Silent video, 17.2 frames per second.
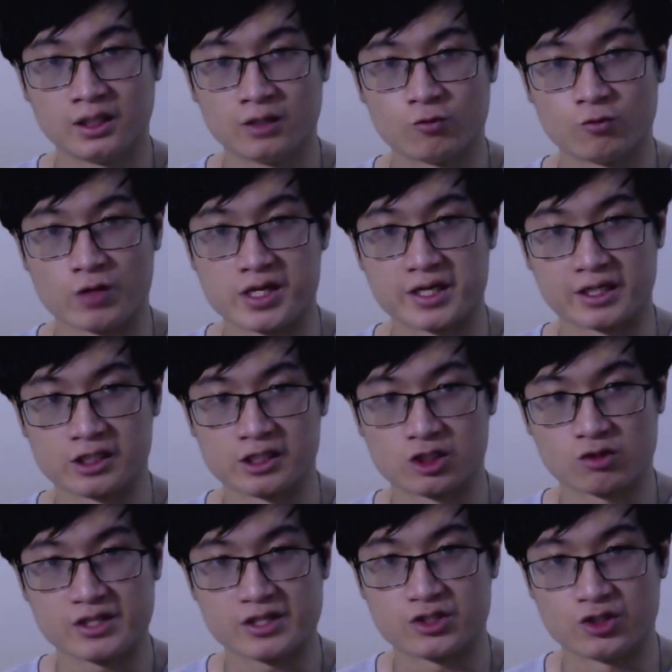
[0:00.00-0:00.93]
what you can
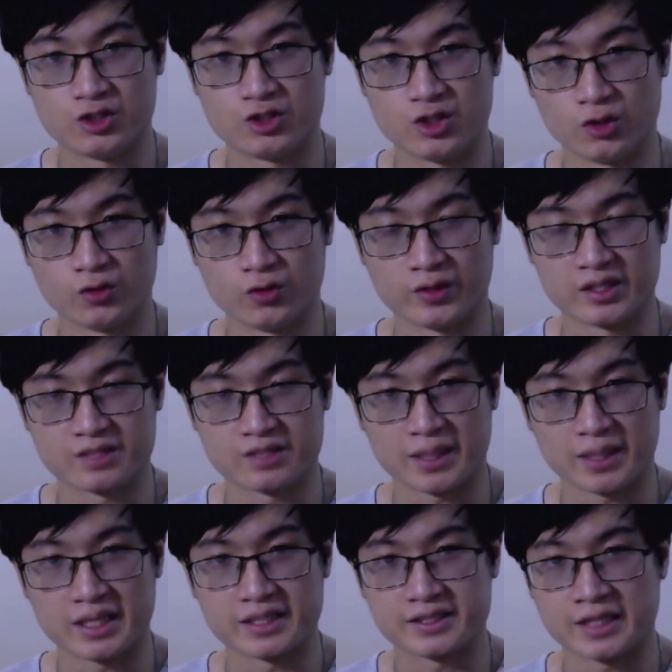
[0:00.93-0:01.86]
try to do is
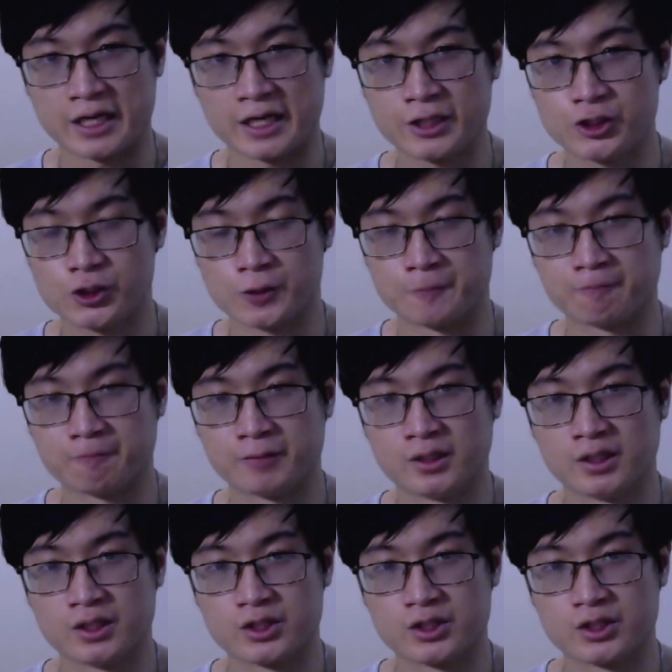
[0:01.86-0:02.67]
pay attention